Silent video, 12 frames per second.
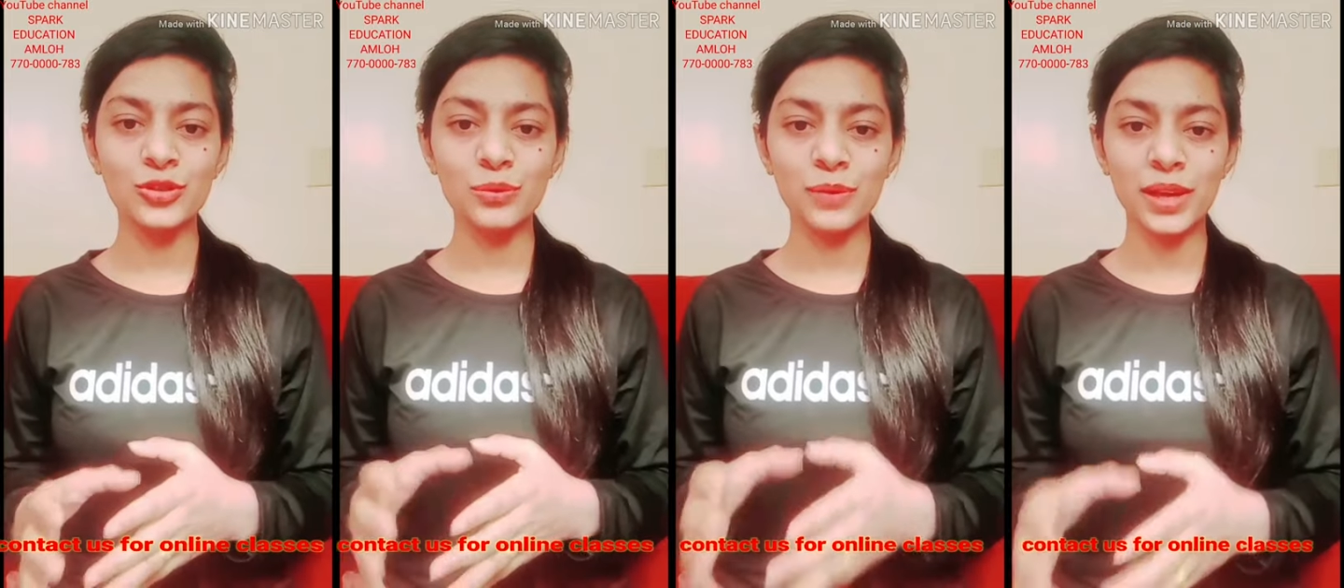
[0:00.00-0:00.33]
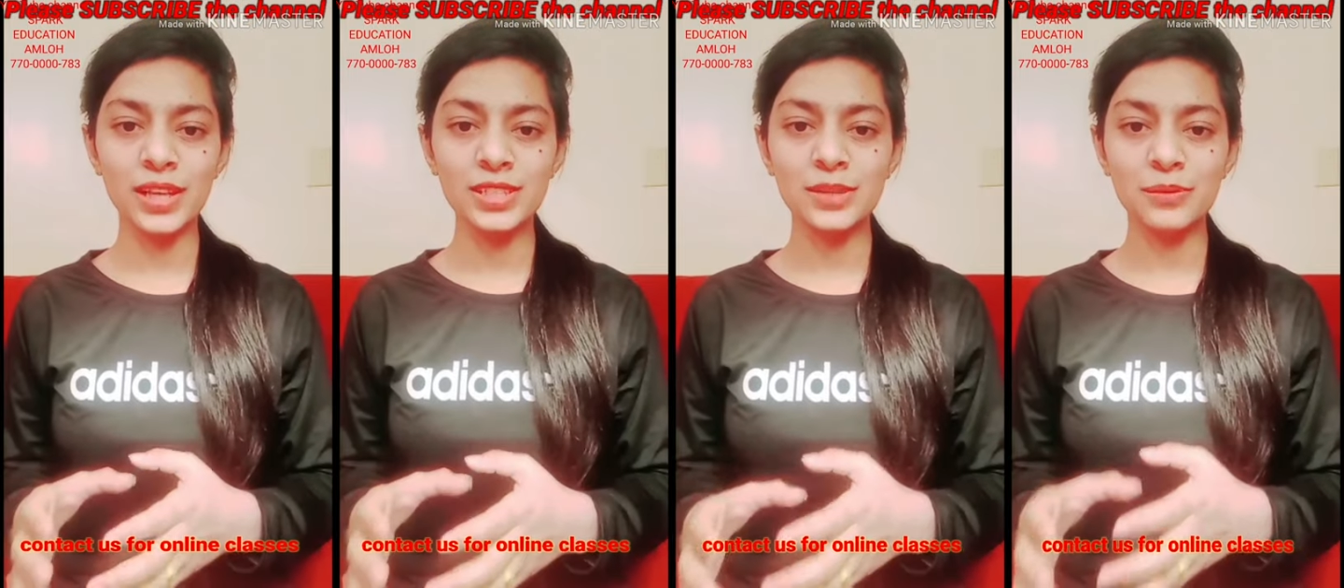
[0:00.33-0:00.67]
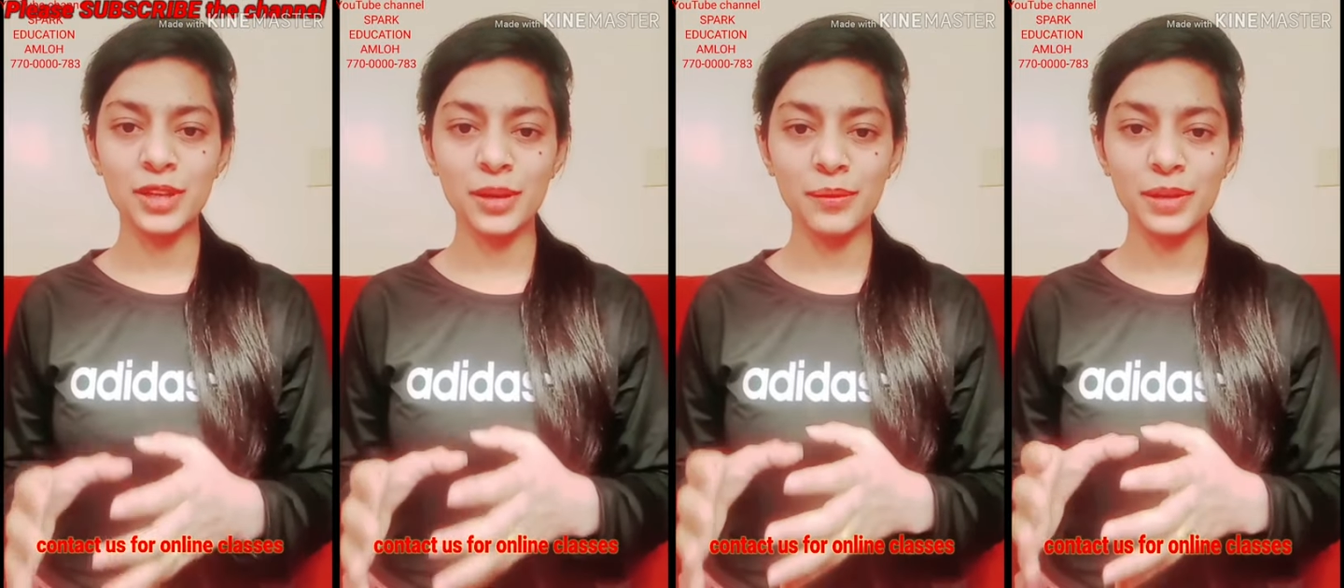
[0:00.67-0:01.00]
to make some
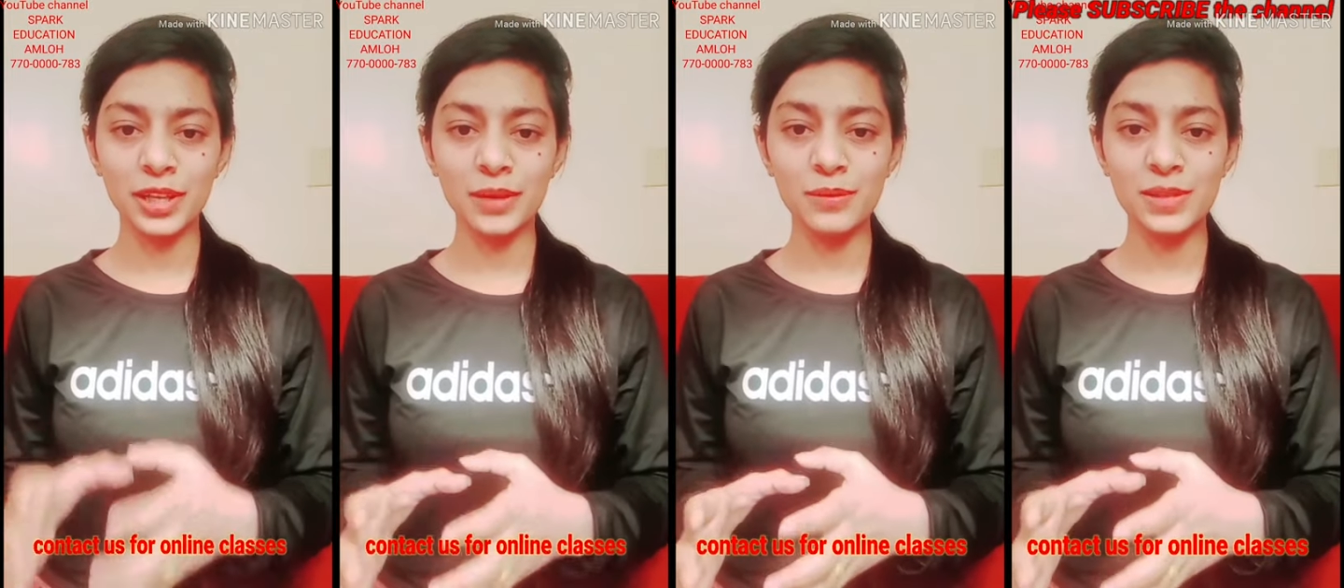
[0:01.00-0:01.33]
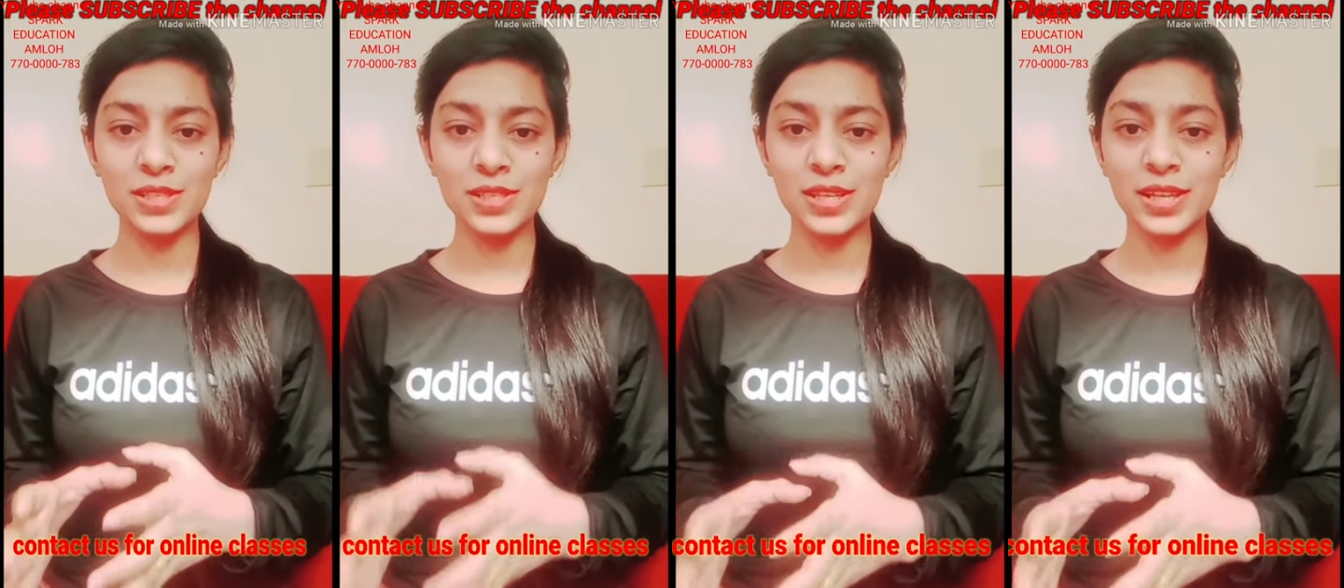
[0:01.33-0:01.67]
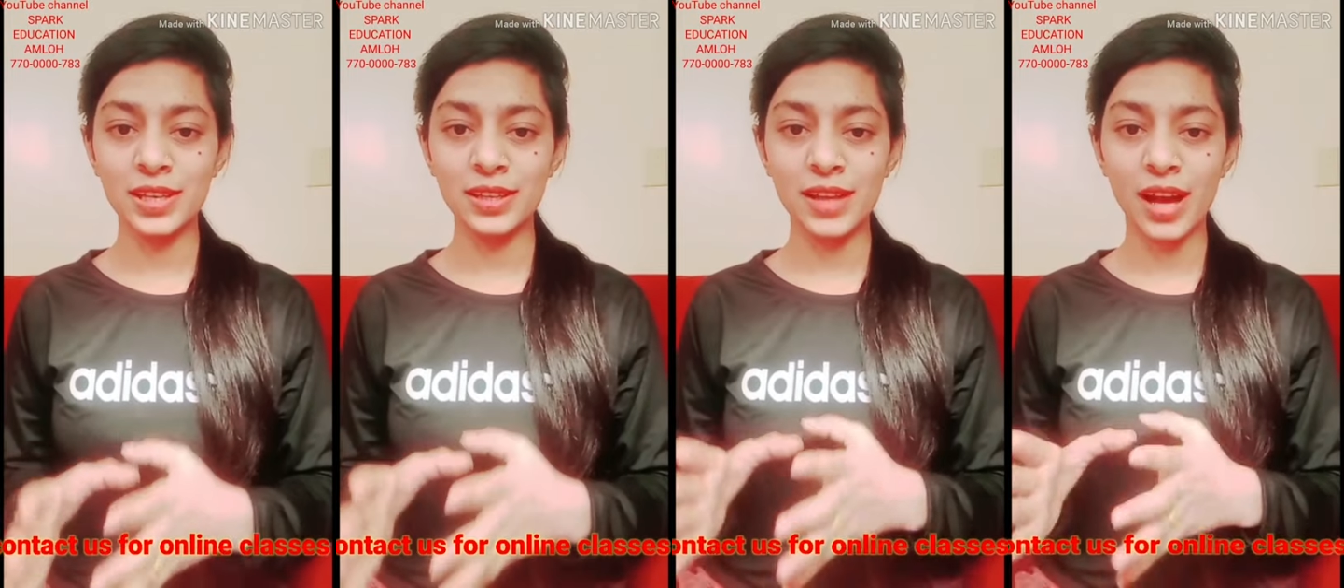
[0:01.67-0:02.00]
grammatical mistake
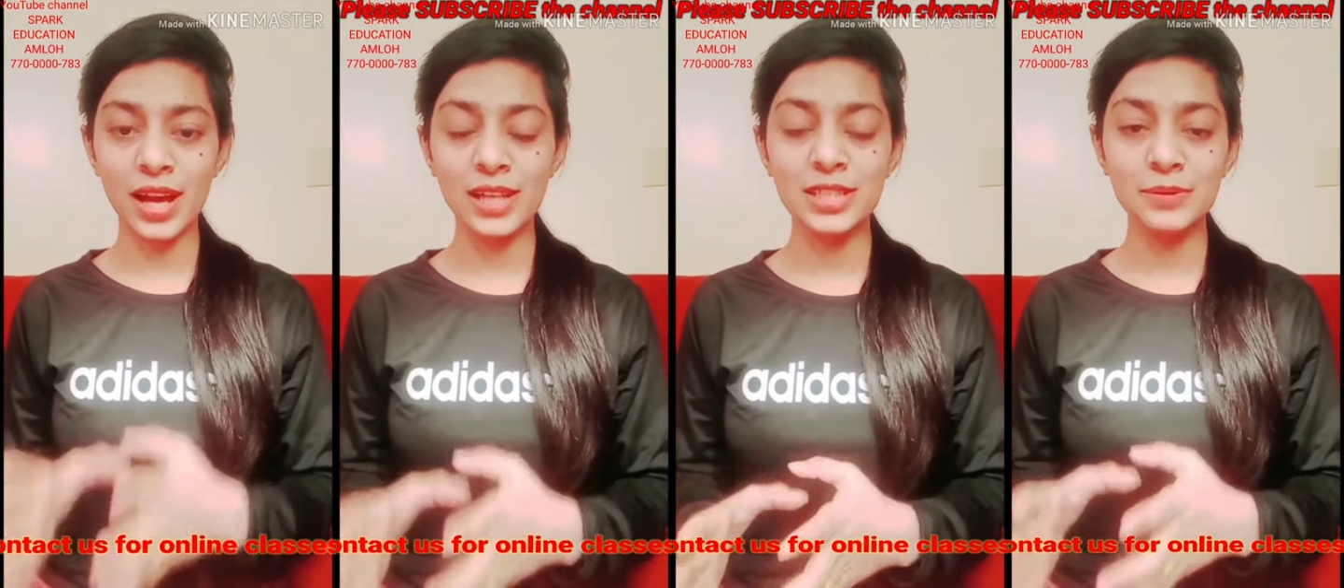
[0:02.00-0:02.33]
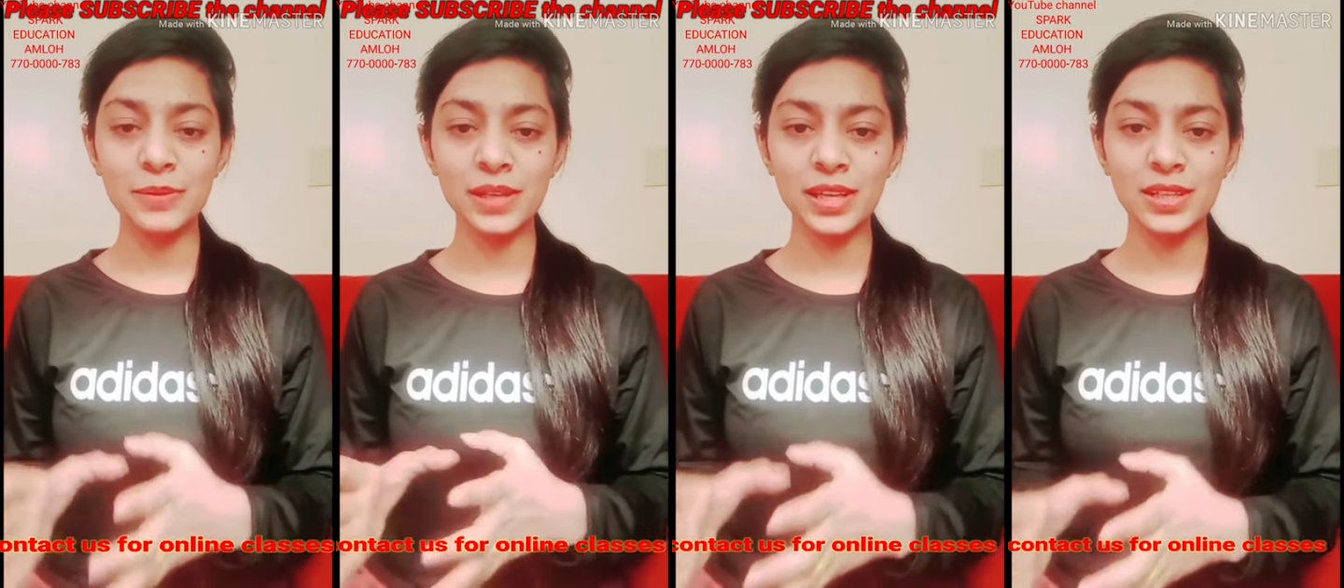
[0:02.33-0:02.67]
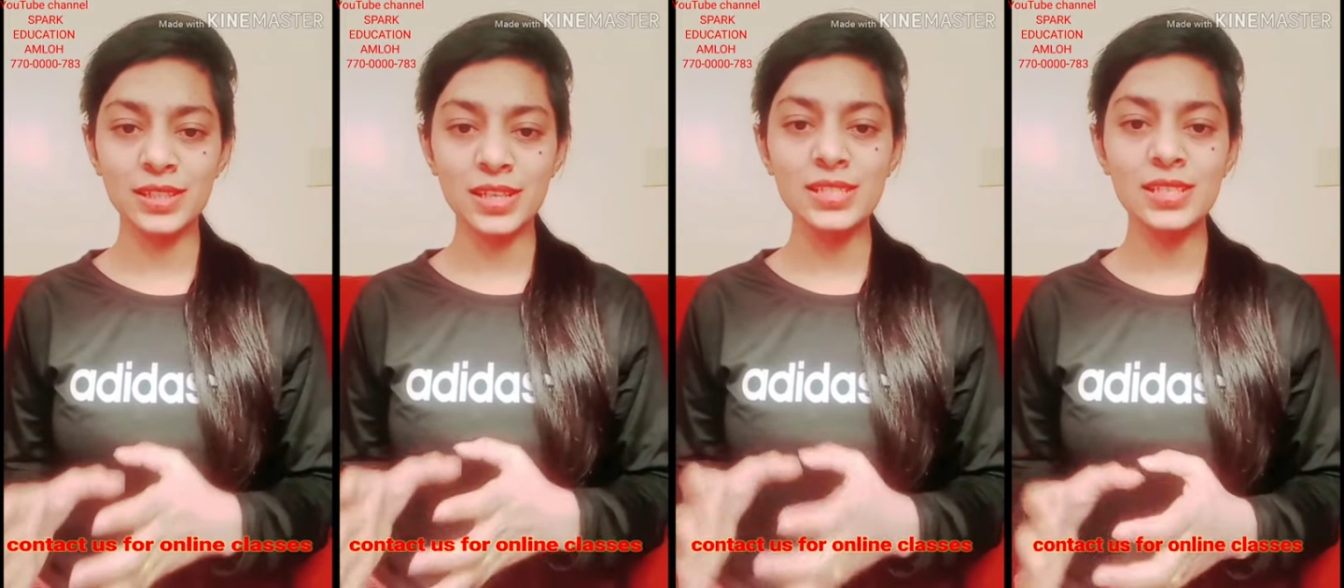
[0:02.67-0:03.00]
in the IELTS speaking
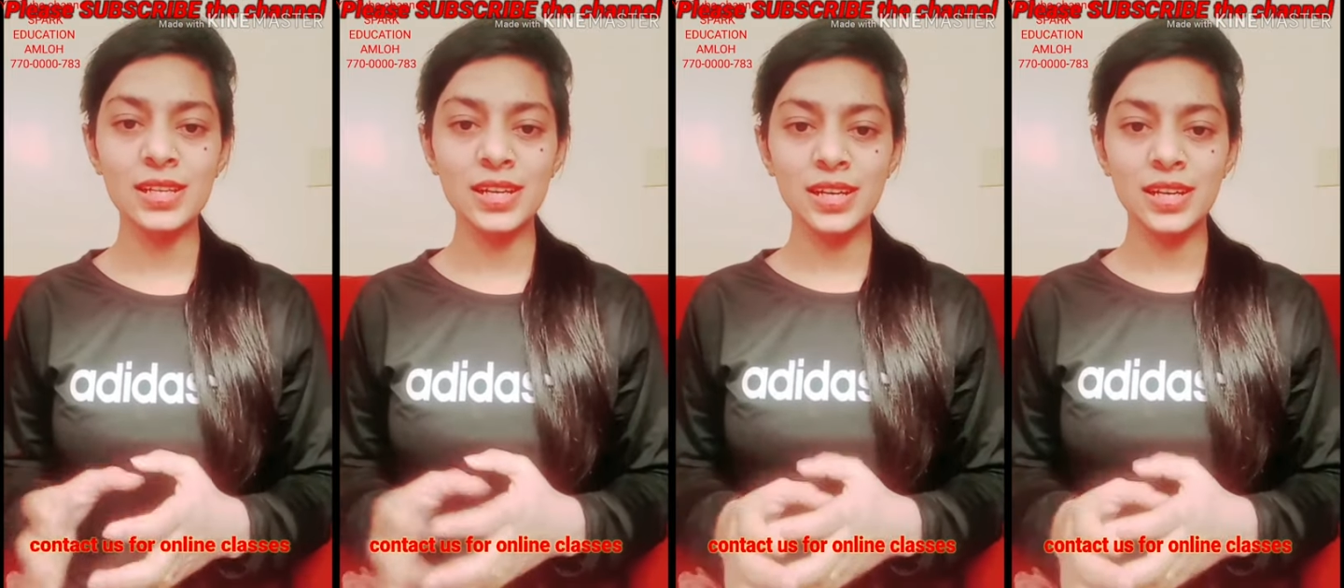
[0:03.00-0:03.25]
test,